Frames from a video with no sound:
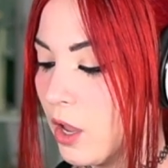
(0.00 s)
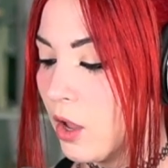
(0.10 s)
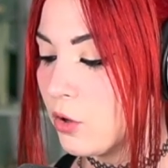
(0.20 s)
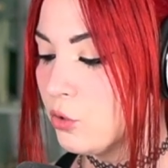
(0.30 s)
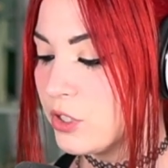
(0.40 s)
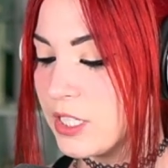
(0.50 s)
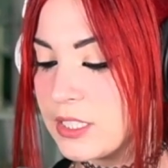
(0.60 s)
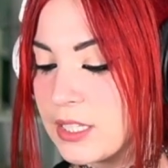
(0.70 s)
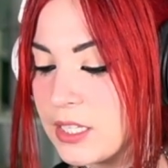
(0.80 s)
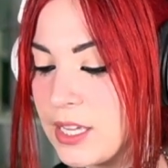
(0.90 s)
who sits
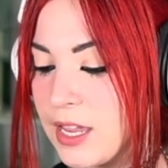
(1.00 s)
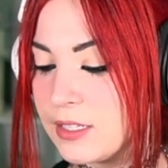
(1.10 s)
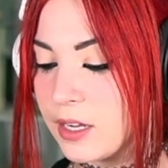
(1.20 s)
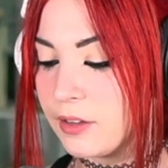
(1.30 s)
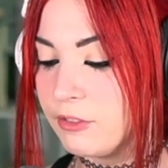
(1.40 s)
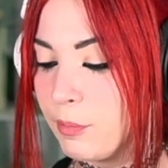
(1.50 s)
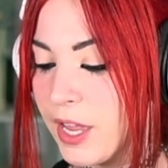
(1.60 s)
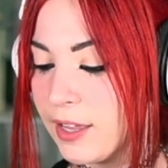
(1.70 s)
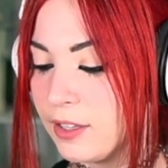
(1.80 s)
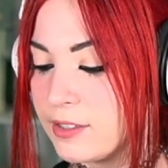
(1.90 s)
at the gate of the
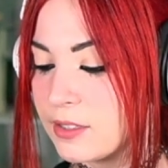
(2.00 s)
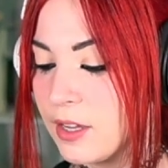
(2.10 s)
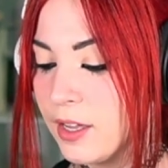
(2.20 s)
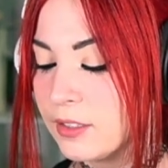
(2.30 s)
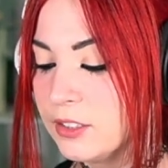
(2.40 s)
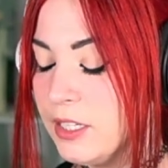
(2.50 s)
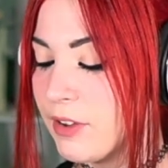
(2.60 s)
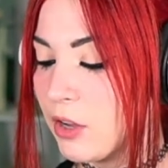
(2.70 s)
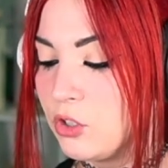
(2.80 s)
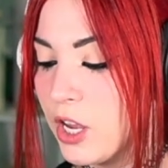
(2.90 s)
palace. Leave
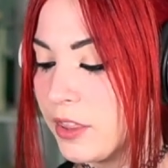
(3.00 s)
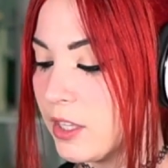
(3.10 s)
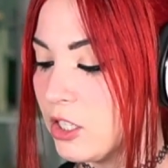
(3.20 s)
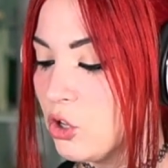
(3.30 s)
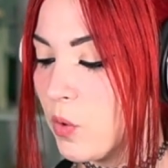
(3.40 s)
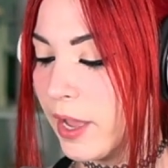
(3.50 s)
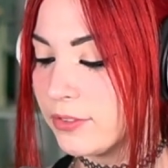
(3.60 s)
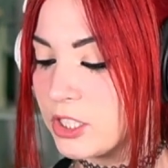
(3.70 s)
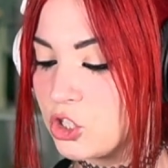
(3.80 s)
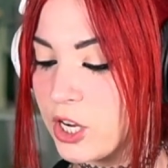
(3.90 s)
out nothing you have
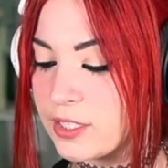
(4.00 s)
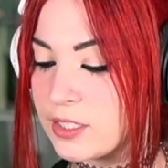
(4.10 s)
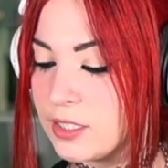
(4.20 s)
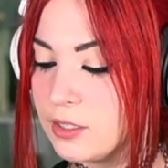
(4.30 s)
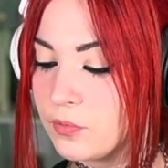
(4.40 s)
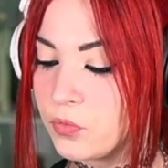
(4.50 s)
suggested."